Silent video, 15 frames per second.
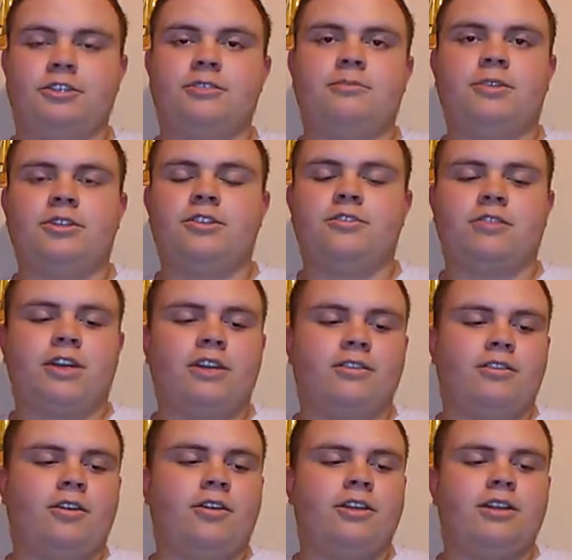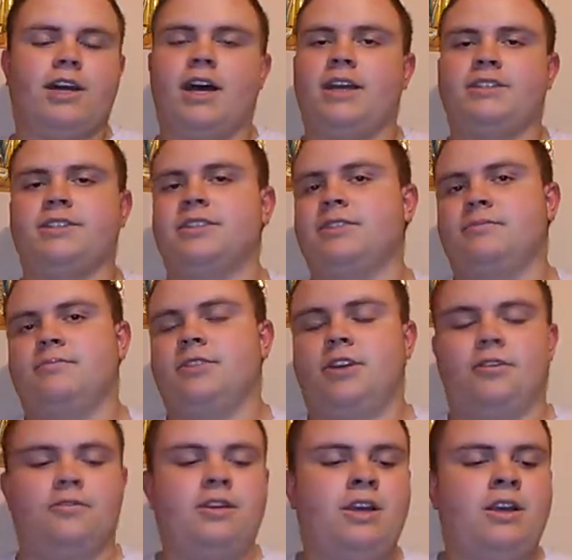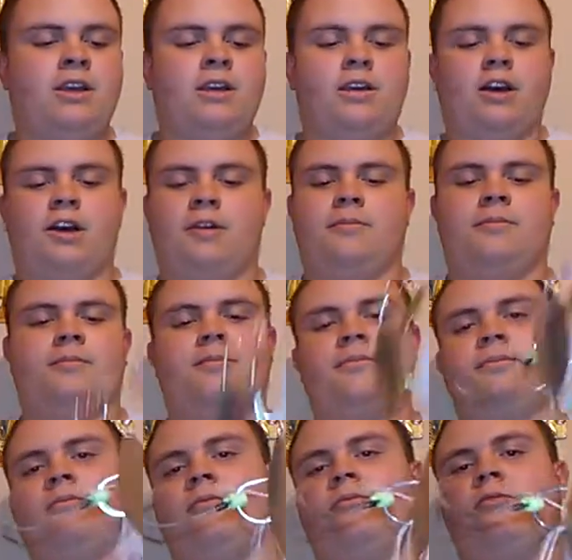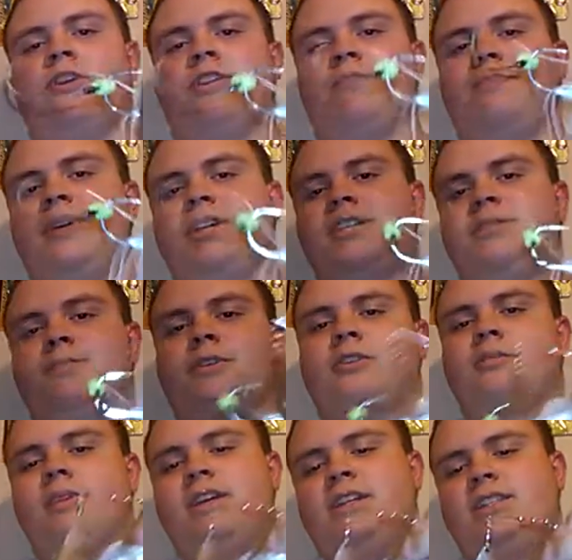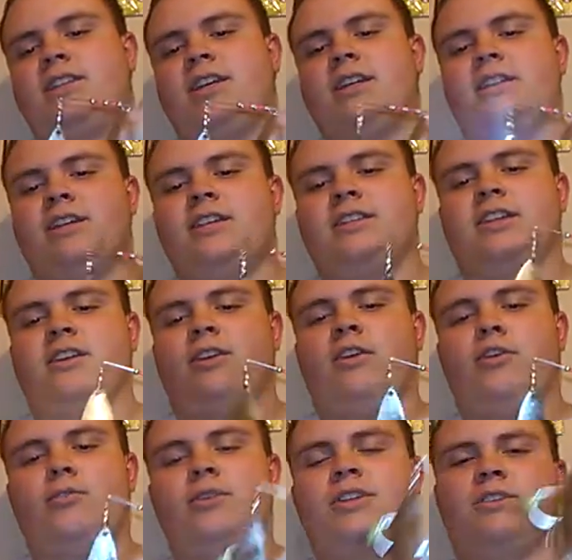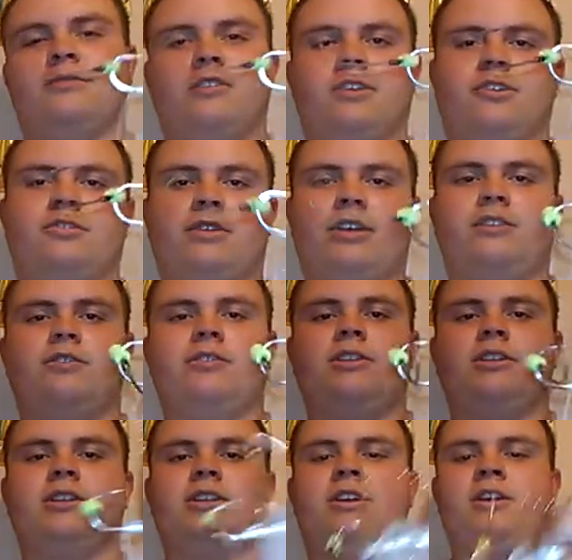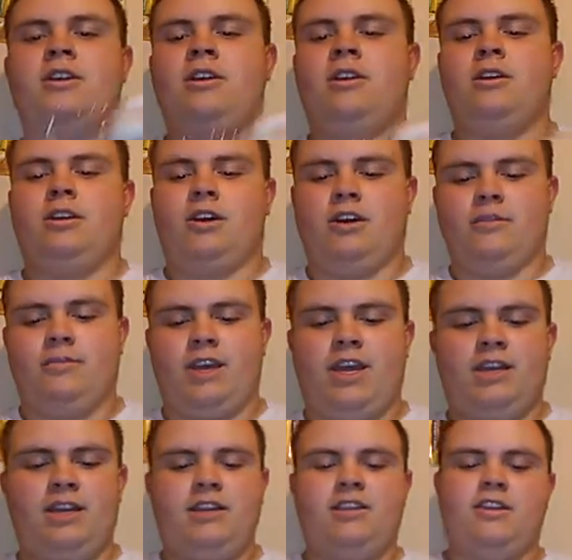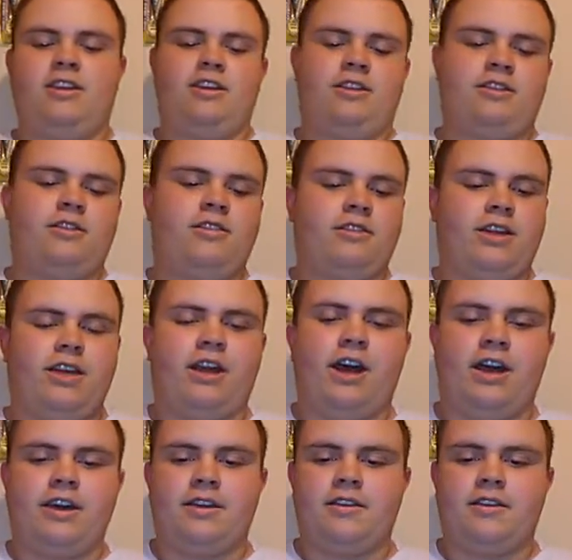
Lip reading: could put a trailer on it. I just don't. With big spinnerbaits like this, I always run a trailer hook. Anything that